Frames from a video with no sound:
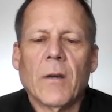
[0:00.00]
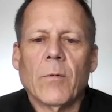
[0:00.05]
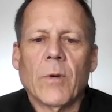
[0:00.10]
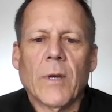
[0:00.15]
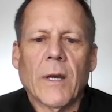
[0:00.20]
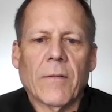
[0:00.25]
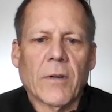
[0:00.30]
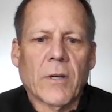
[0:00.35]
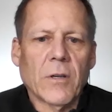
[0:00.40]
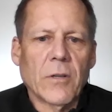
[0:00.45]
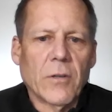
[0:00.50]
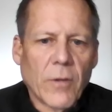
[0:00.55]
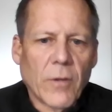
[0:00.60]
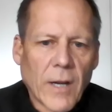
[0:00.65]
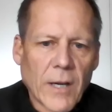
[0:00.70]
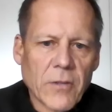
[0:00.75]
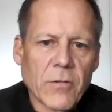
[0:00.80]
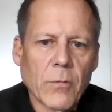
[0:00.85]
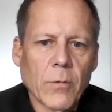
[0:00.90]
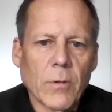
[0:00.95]
We have a
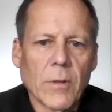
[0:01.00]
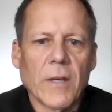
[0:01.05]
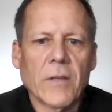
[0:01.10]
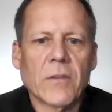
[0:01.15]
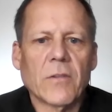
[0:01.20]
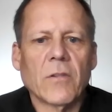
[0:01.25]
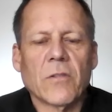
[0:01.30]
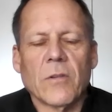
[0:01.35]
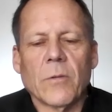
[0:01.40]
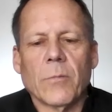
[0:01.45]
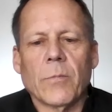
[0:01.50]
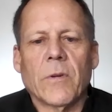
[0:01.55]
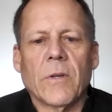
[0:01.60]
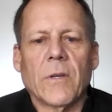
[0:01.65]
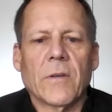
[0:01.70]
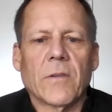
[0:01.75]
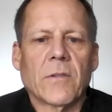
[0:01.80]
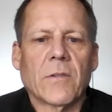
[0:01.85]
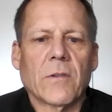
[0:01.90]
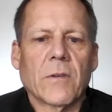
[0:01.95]
contractual relationship with
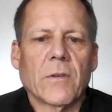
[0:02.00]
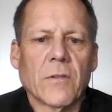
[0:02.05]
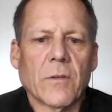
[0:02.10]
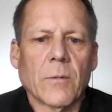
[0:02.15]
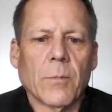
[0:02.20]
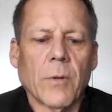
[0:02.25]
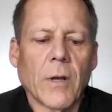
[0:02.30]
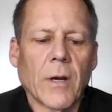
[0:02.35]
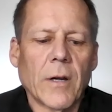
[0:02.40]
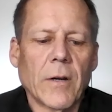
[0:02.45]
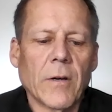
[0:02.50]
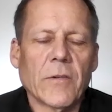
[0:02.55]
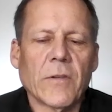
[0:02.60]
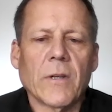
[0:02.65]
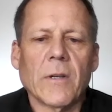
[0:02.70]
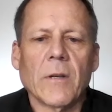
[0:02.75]
these suppliers,